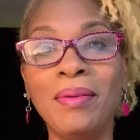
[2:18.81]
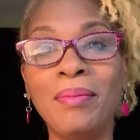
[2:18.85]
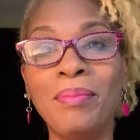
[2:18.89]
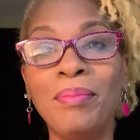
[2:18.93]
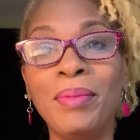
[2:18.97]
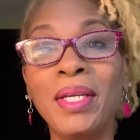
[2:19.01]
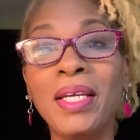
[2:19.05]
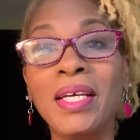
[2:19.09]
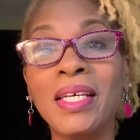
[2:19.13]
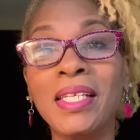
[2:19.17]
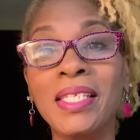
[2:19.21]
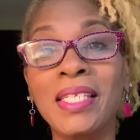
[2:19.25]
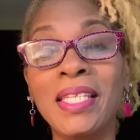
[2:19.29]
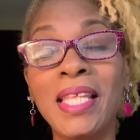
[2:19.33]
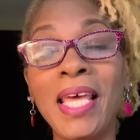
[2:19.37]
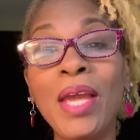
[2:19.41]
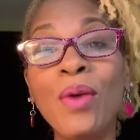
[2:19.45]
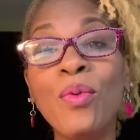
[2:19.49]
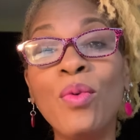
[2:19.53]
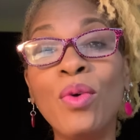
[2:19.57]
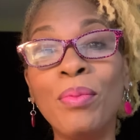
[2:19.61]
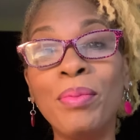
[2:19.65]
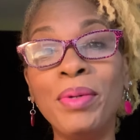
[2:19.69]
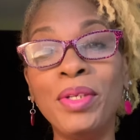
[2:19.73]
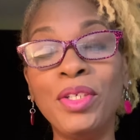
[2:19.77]
because they
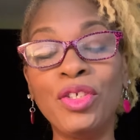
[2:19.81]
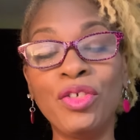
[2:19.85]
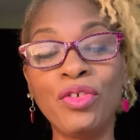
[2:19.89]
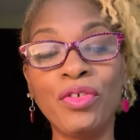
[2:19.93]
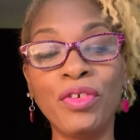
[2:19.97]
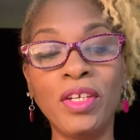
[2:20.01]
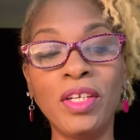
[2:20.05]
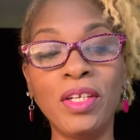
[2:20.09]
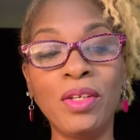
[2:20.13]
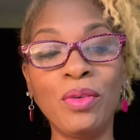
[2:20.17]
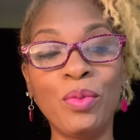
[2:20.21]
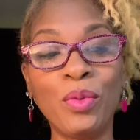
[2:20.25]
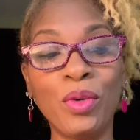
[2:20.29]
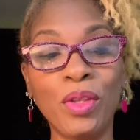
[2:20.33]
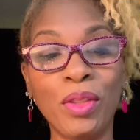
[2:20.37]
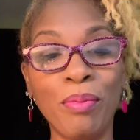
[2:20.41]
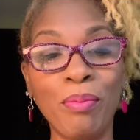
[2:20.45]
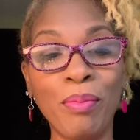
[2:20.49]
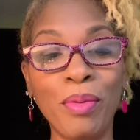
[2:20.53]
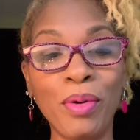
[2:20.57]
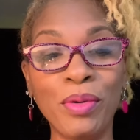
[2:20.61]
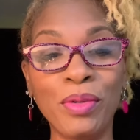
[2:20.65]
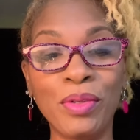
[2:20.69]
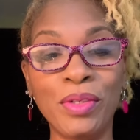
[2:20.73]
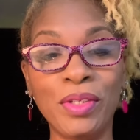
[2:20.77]
will be treated with
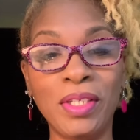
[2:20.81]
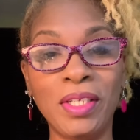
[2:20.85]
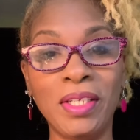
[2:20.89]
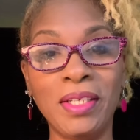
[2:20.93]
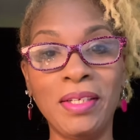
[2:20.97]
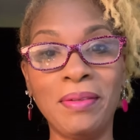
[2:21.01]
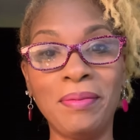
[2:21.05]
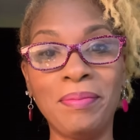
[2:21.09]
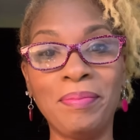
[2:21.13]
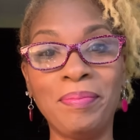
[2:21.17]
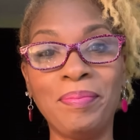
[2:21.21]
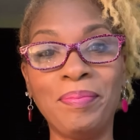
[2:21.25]
mercy.